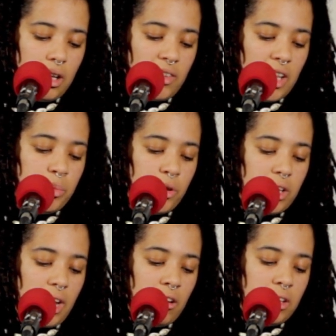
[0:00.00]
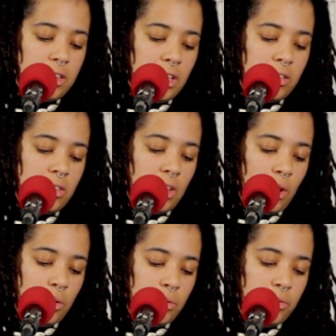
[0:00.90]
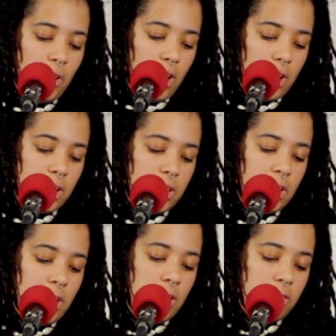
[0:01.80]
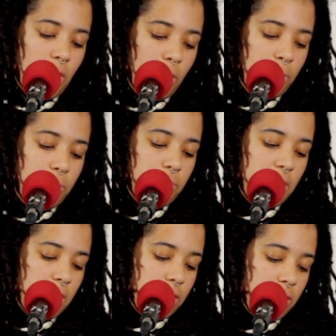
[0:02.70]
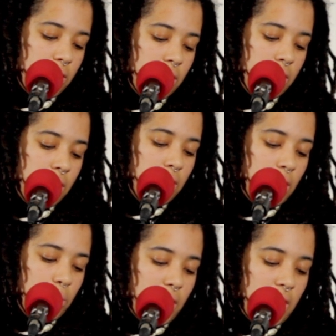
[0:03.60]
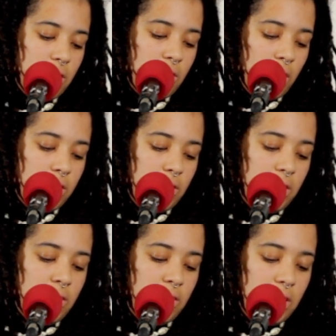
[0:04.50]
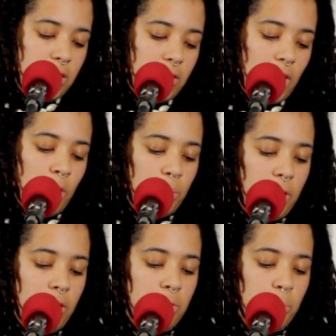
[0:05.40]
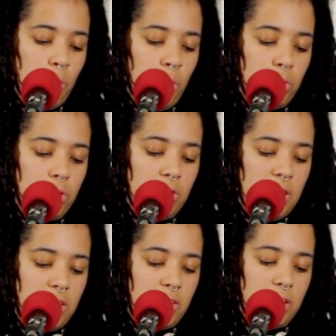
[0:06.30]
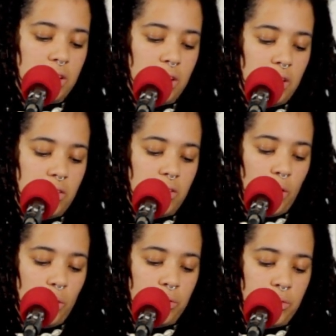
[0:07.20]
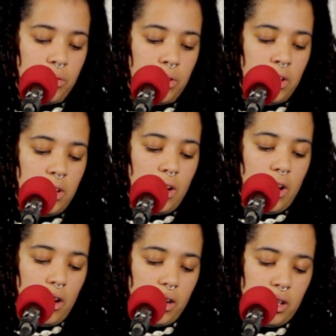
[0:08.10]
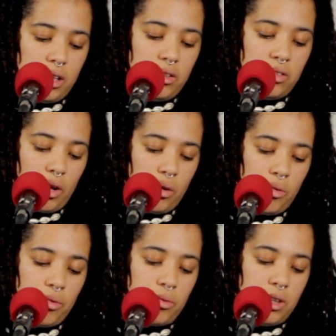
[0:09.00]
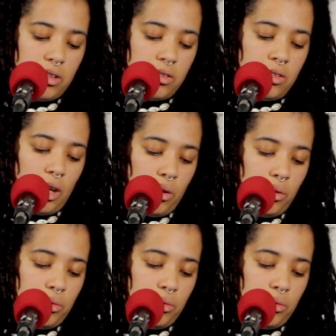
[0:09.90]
Has anybody carried this self, I, self, this, with any certainty since? I hope there is more to releasing this self, I, self, this,